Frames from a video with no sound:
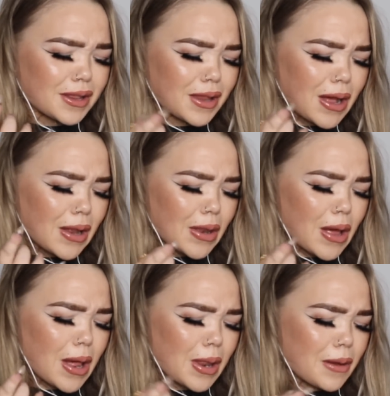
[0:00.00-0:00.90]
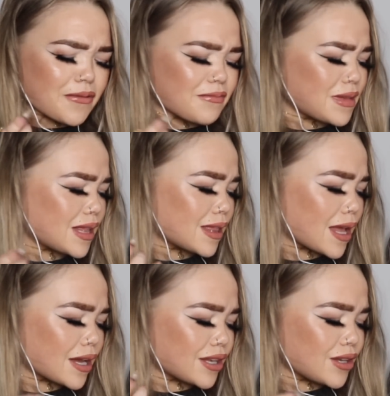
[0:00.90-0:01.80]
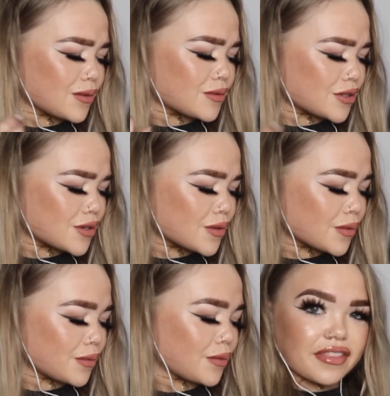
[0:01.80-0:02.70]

Love me like you do.